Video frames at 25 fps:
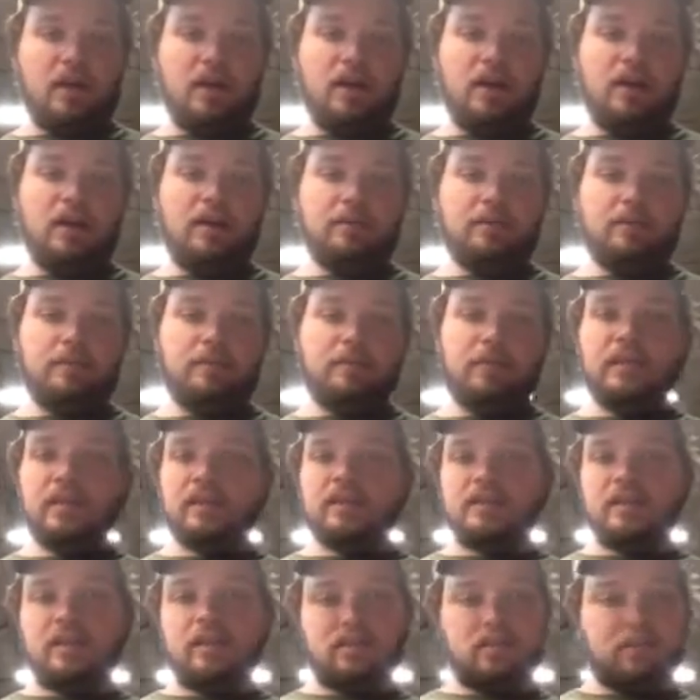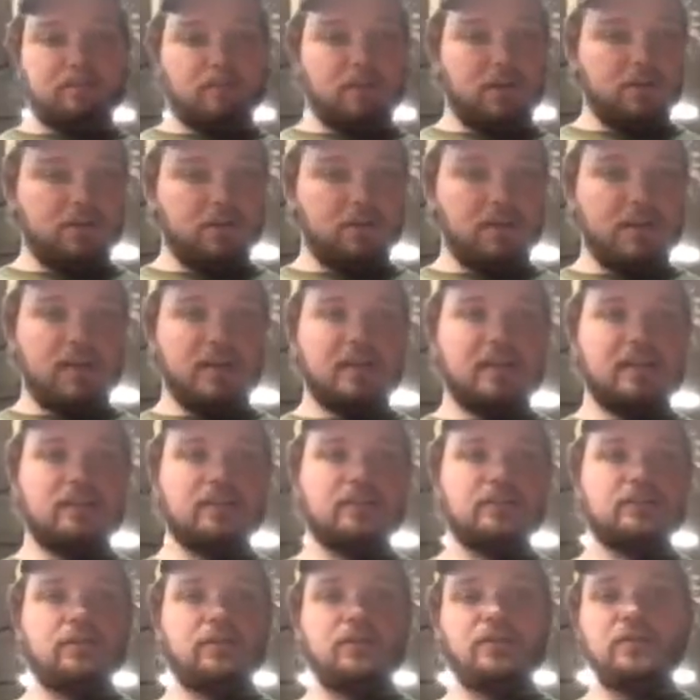Unless you have spare
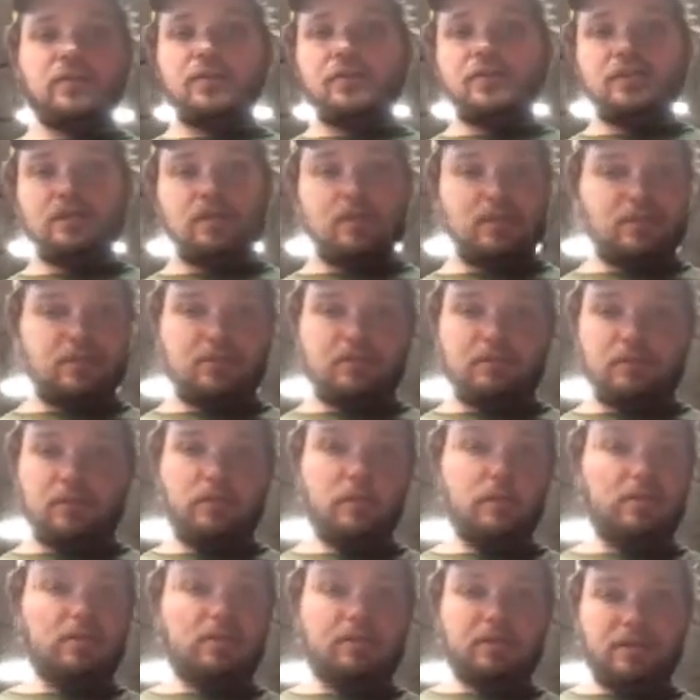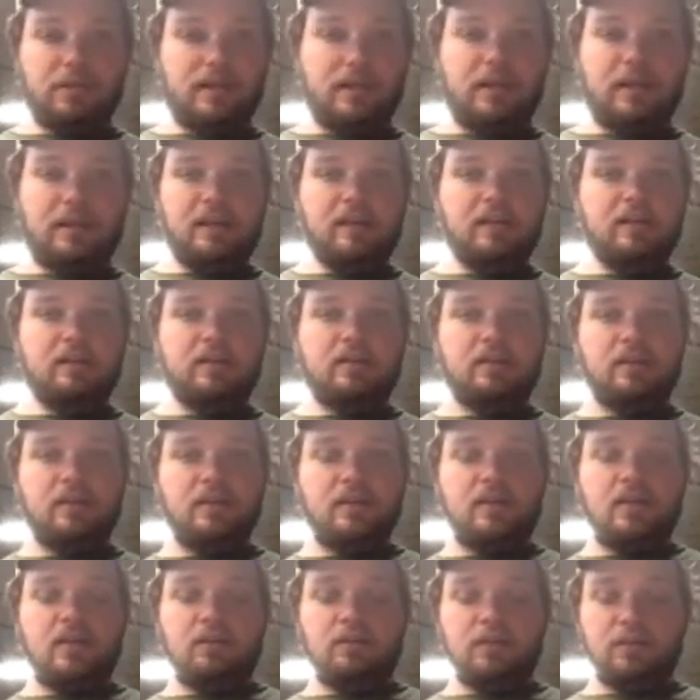chains or you just quit for the day,
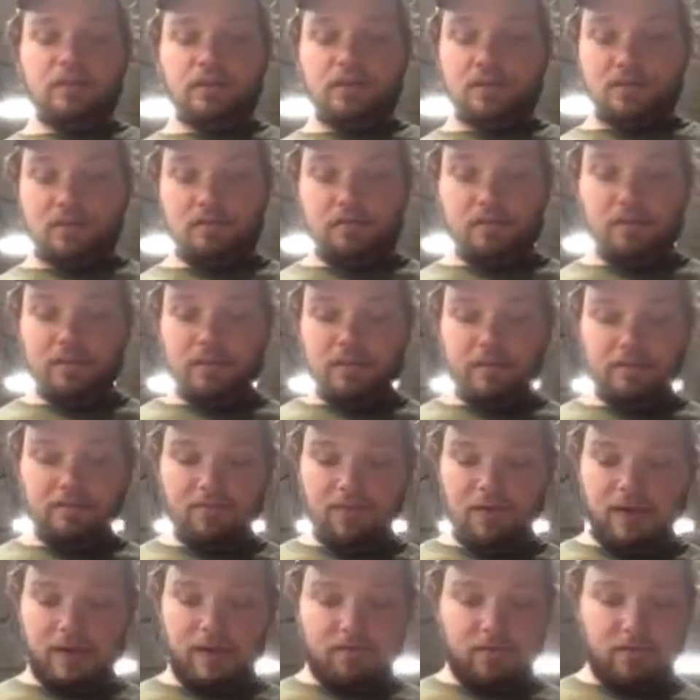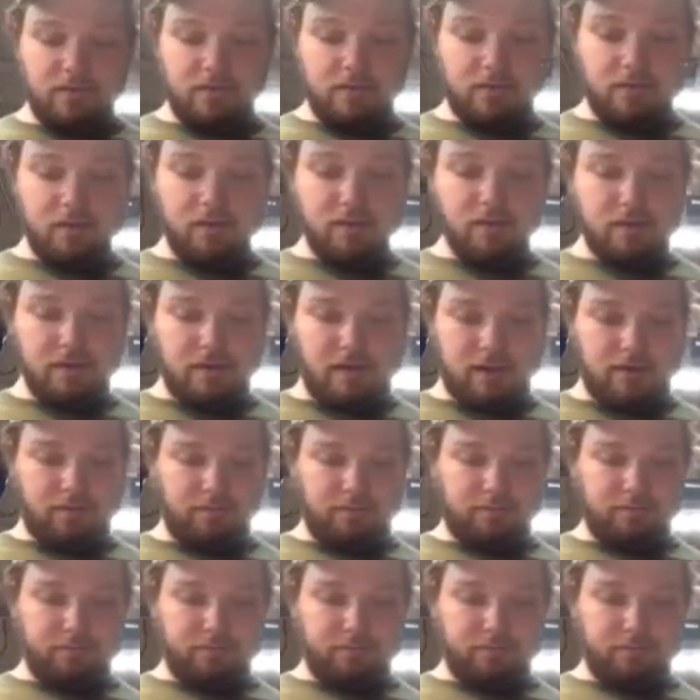which is completely fine if you can do that.